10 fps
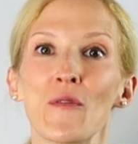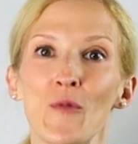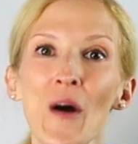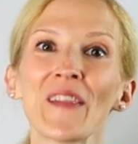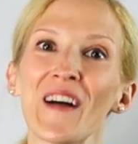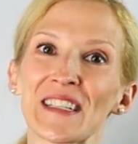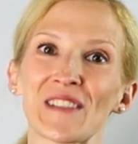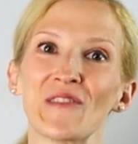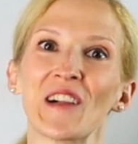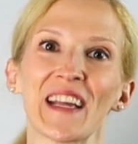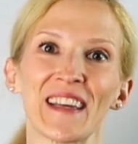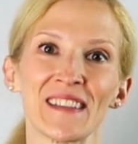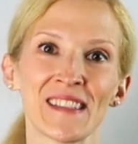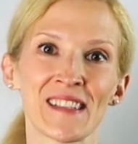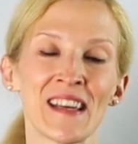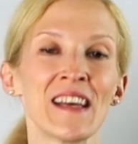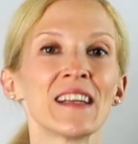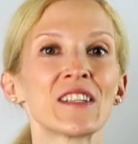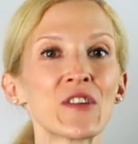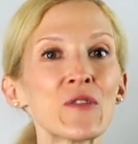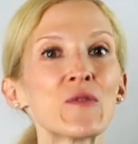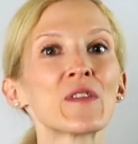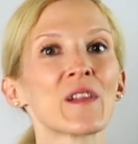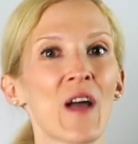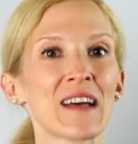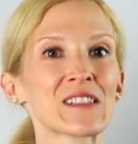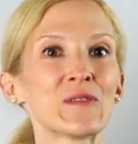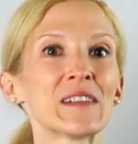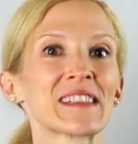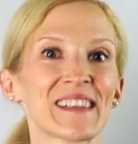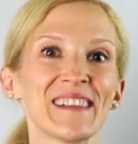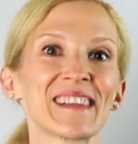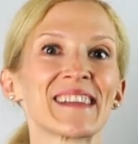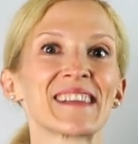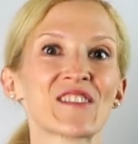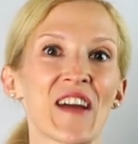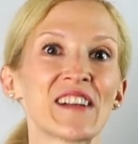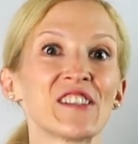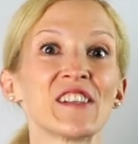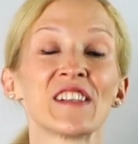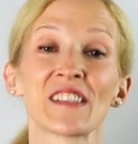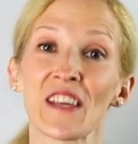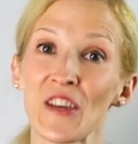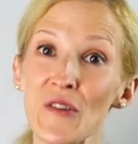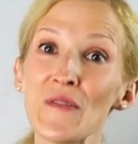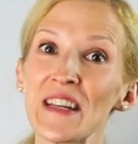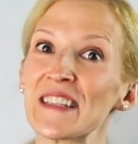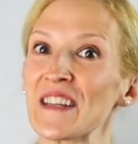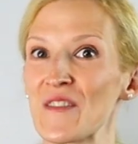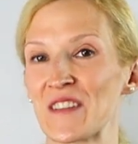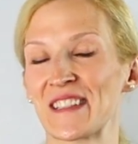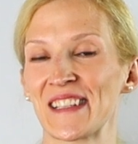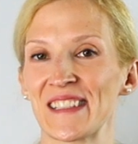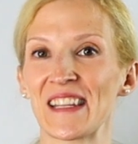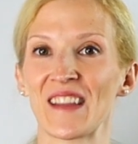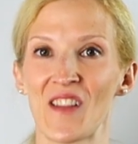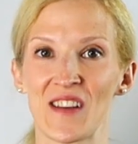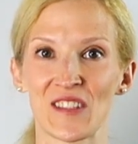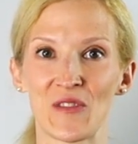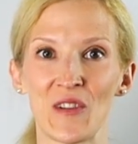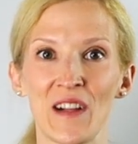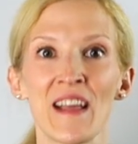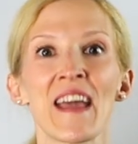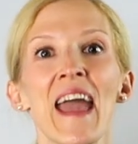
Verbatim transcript: of what law school is, two, the law school skills and strategies you need to know to succeed in law school,